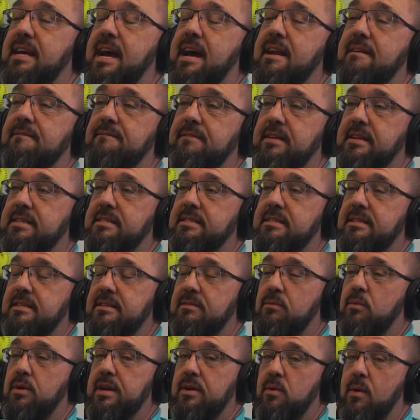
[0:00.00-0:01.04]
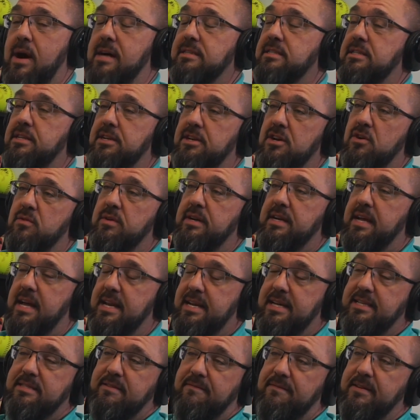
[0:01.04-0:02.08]
Kind of fits what he wants to do,
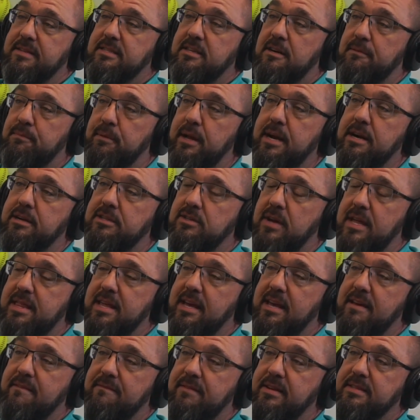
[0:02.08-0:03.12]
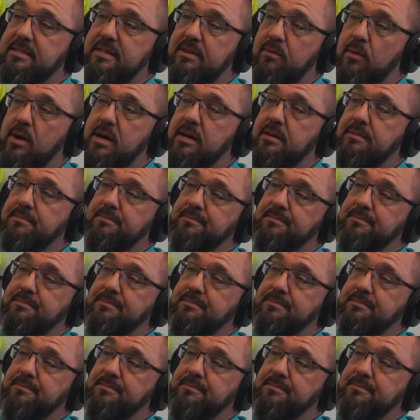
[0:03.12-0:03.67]
and he's a physical player, so I think he fits in well.